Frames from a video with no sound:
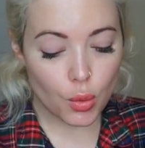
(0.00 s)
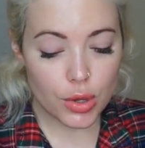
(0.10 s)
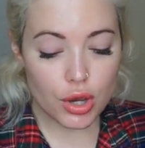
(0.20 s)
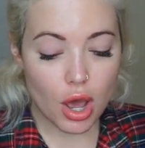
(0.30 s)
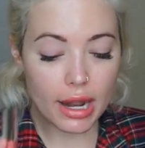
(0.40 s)

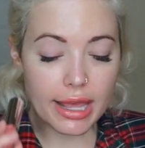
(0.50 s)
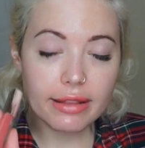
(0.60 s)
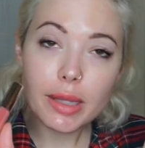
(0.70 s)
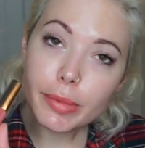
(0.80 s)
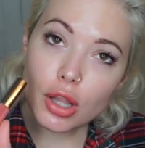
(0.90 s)
We got a
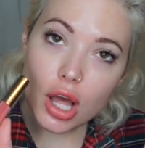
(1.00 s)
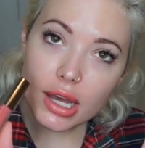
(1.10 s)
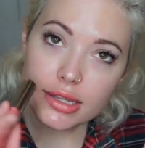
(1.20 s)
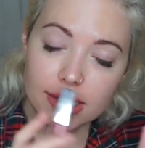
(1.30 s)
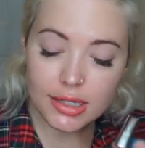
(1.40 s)
lip
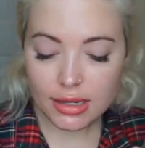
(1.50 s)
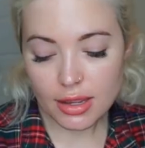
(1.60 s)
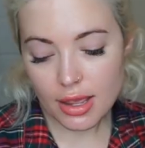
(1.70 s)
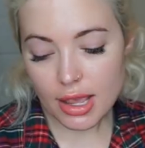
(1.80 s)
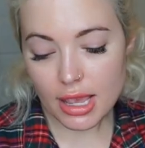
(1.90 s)
gloss.
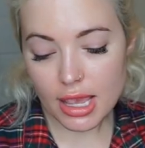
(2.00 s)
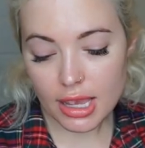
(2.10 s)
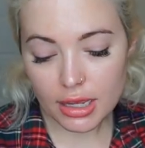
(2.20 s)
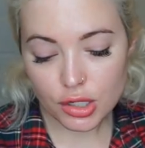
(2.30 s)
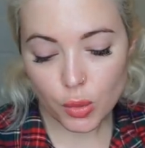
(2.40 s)

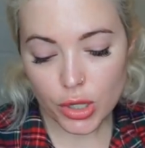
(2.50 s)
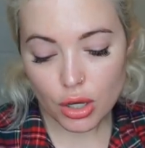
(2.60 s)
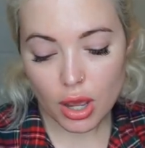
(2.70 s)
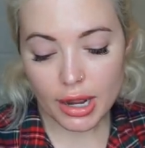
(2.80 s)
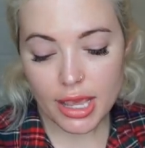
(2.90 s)
And we
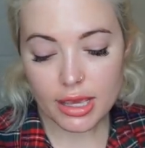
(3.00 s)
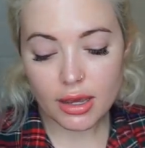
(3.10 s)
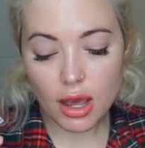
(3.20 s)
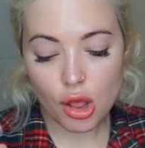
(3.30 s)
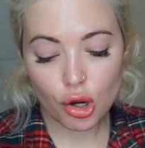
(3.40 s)
got a
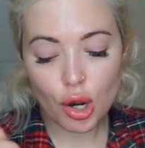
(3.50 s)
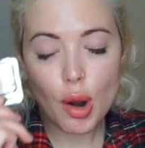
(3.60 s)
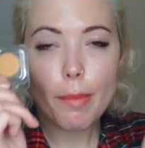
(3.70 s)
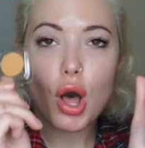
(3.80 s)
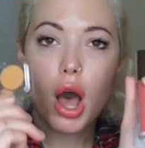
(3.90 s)

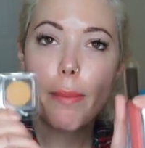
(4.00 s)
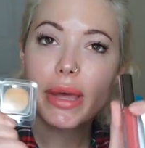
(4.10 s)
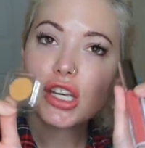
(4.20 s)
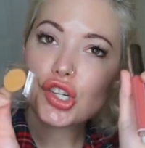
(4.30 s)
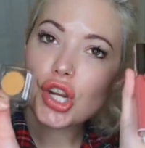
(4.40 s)

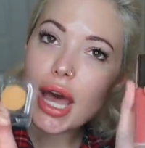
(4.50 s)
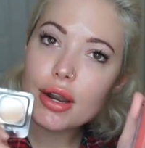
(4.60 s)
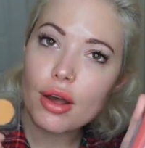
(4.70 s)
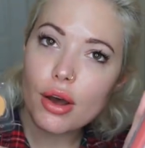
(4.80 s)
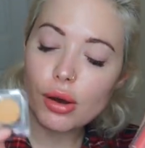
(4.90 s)
ColourPop
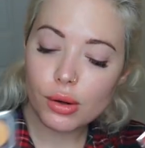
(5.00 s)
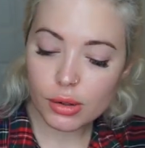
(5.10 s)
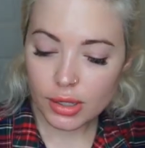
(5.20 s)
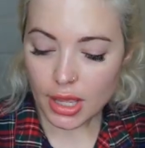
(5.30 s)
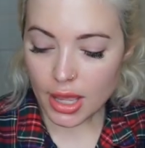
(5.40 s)

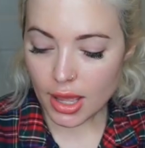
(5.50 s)
shadow.